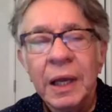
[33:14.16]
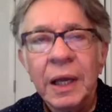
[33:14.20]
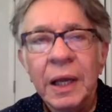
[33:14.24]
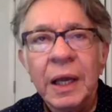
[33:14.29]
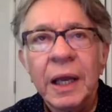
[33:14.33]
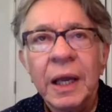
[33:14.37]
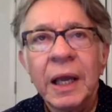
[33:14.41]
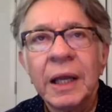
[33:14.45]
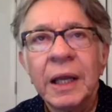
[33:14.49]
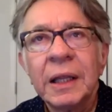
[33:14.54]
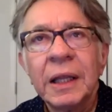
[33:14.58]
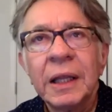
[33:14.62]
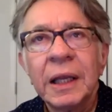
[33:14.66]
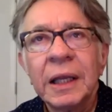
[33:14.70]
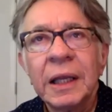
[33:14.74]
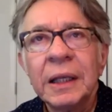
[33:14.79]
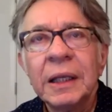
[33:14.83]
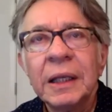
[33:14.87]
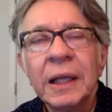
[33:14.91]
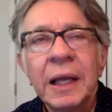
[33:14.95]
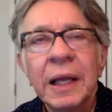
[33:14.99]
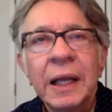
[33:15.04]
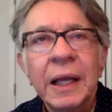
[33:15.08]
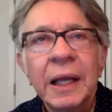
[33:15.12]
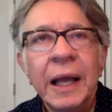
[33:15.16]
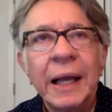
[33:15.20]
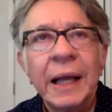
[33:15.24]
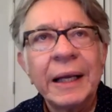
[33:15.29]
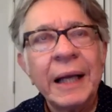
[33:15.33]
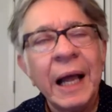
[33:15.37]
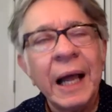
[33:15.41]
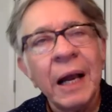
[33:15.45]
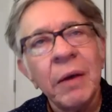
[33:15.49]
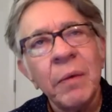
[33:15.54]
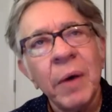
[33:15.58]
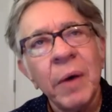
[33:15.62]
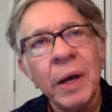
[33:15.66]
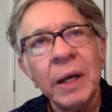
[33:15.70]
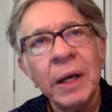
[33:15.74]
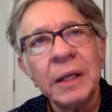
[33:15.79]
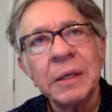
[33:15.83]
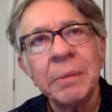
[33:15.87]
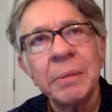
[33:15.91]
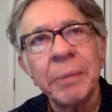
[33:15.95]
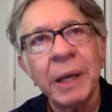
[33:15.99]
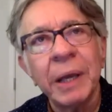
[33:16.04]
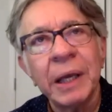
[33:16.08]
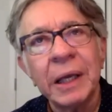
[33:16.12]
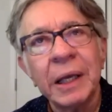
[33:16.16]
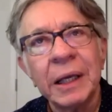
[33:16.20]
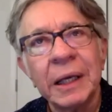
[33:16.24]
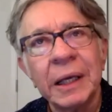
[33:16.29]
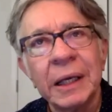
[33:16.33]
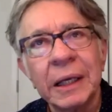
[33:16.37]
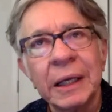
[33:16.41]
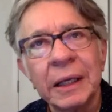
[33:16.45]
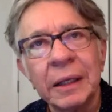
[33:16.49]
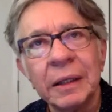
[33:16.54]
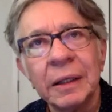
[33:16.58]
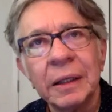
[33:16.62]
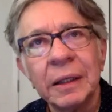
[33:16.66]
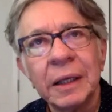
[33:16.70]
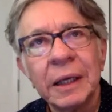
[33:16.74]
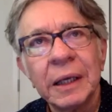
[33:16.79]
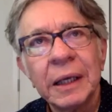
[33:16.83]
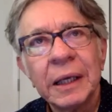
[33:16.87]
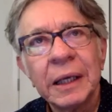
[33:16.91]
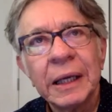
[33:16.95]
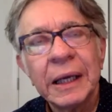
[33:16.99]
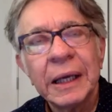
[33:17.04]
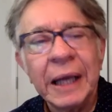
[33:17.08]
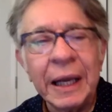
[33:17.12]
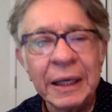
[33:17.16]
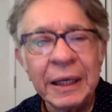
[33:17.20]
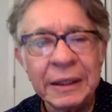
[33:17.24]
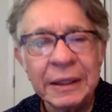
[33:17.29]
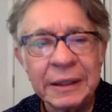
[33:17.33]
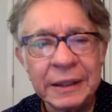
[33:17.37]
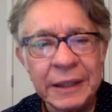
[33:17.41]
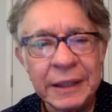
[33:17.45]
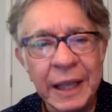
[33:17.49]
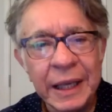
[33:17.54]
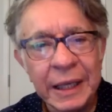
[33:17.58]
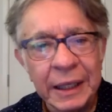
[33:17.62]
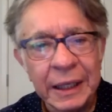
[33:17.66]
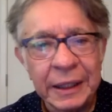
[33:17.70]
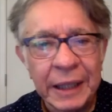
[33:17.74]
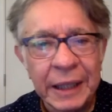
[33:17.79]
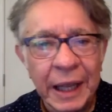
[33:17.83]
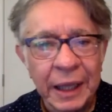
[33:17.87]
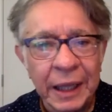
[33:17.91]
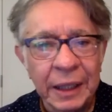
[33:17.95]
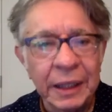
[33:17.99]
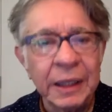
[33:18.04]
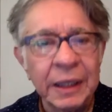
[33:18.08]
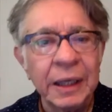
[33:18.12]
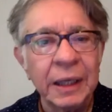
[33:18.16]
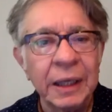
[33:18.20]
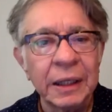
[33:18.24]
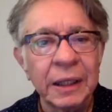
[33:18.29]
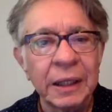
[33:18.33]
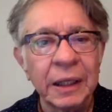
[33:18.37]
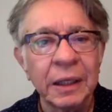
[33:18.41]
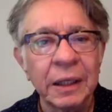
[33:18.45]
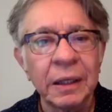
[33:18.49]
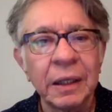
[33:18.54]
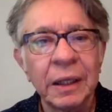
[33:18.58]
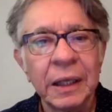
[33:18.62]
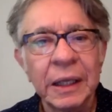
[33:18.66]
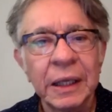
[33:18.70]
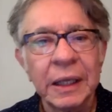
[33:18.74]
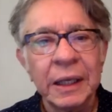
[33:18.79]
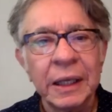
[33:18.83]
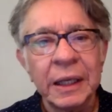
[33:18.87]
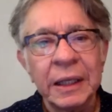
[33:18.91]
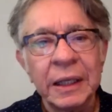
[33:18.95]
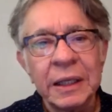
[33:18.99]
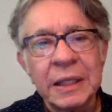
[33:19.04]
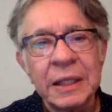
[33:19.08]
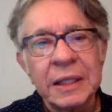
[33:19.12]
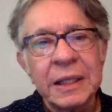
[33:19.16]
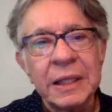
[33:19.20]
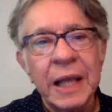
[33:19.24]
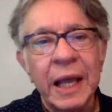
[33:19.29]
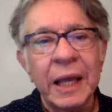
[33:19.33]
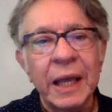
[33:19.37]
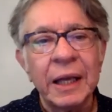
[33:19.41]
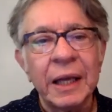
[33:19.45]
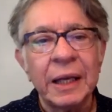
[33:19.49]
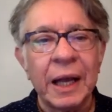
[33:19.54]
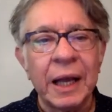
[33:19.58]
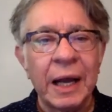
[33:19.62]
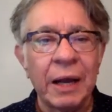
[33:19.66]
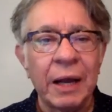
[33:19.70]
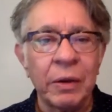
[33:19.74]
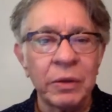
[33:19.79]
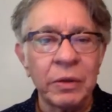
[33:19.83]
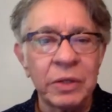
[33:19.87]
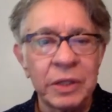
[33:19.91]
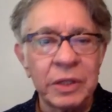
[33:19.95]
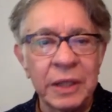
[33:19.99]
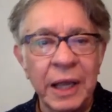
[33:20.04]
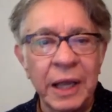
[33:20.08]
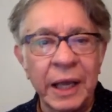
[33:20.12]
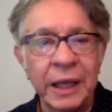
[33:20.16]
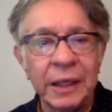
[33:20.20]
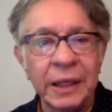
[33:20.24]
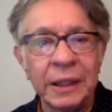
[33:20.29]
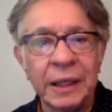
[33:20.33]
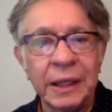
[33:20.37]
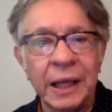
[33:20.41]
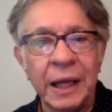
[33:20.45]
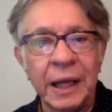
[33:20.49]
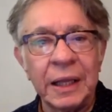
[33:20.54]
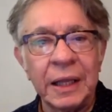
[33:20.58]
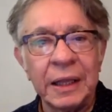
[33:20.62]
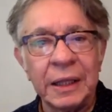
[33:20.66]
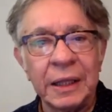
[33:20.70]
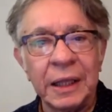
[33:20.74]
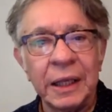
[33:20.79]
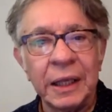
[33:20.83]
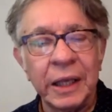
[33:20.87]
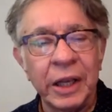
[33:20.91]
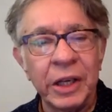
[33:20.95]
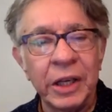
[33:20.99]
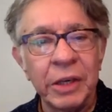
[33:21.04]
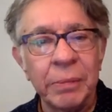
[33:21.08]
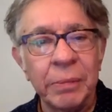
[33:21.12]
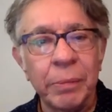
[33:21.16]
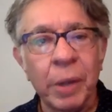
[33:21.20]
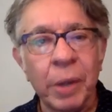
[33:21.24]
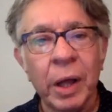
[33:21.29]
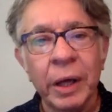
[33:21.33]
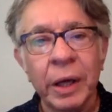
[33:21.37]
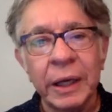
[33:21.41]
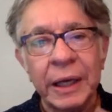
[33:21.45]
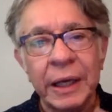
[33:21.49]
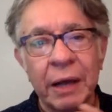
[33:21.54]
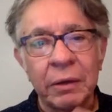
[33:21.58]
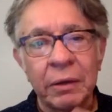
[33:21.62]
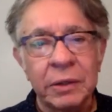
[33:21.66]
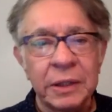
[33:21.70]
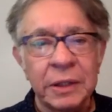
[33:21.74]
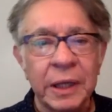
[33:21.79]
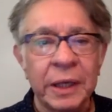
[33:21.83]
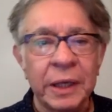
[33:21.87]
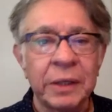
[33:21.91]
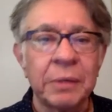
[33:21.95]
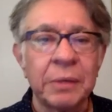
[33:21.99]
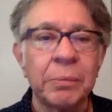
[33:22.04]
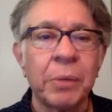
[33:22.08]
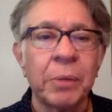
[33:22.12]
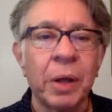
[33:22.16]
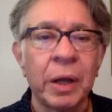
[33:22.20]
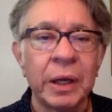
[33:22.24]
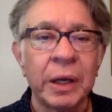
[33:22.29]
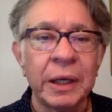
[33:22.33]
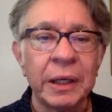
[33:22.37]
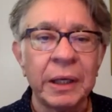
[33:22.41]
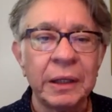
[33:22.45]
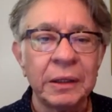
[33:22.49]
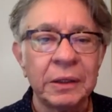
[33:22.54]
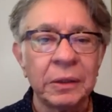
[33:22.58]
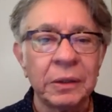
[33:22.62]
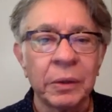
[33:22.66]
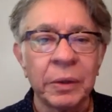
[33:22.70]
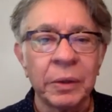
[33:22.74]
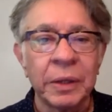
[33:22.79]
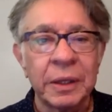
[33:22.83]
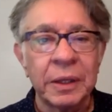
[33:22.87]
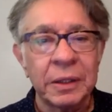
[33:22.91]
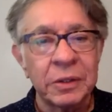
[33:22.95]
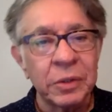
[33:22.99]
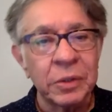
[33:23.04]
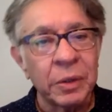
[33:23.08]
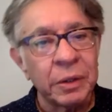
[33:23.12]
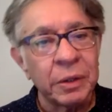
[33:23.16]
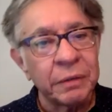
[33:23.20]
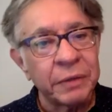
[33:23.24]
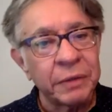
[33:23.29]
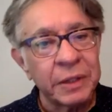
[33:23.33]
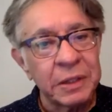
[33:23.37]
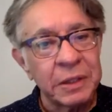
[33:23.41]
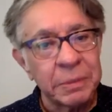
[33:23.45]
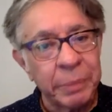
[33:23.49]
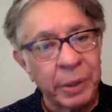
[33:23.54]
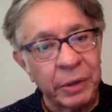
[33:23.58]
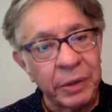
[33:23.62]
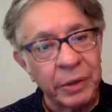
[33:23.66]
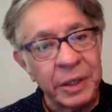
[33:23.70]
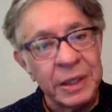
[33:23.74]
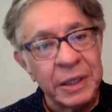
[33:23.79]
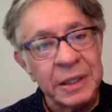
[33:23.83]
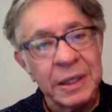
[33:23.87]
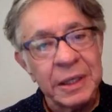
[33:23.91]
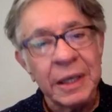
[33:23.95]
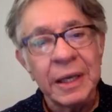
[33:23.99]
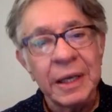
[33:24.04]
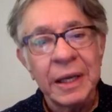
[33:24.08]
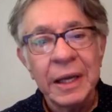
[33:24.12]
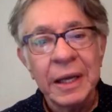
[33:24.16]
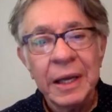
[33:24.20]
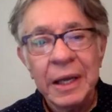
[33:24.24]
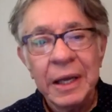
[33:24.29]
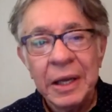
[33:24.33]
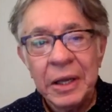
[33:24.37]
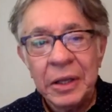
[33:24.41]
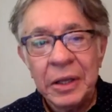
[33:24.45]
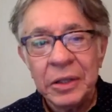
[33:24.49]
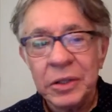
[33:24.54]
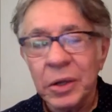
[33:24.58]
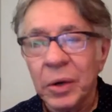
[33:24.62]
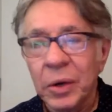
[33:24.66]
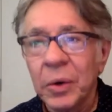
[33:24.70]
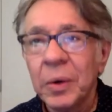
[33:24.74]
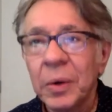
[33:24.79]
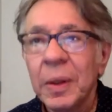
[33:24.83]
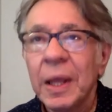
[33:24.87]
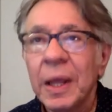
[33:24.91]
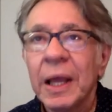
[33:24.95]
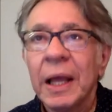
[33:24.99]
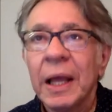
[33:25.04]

And then I kind of wanted to make it a little kind of psychedelic, a little inside, outside kind of thing in your body, outside your body sort of, sort of experience. So